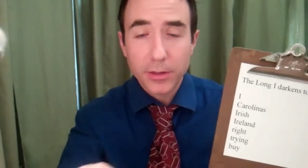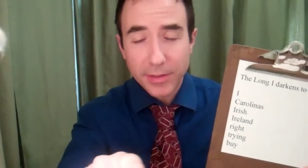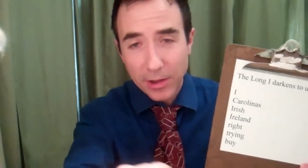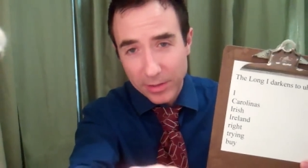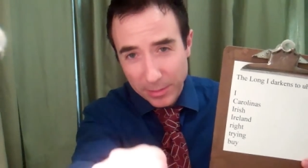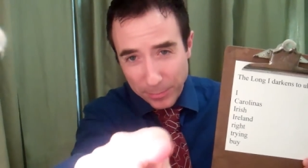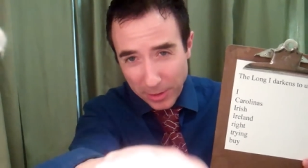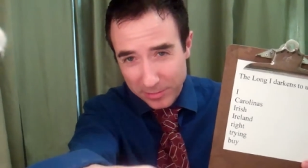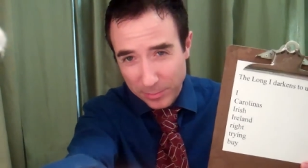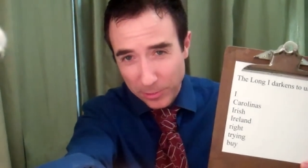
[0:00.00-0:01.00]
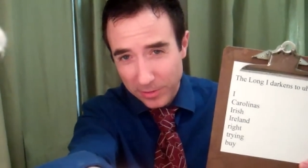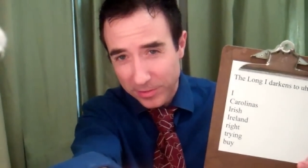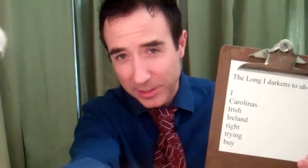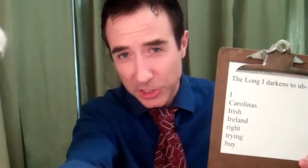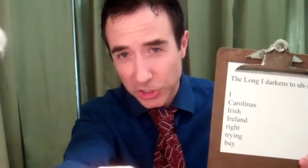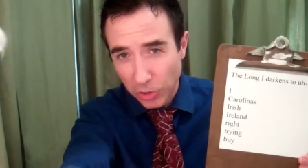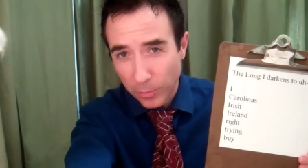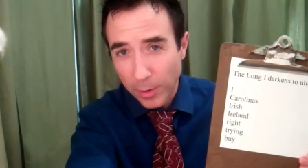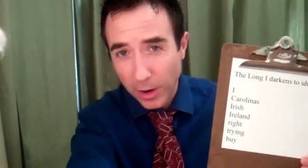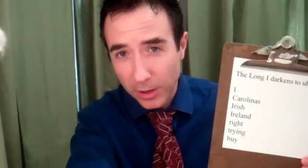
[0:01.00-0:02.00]
down at the bottom where it says show
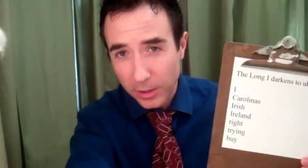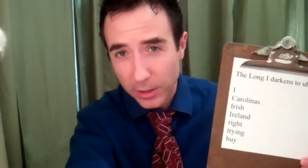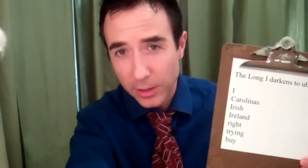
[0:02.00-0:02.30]
more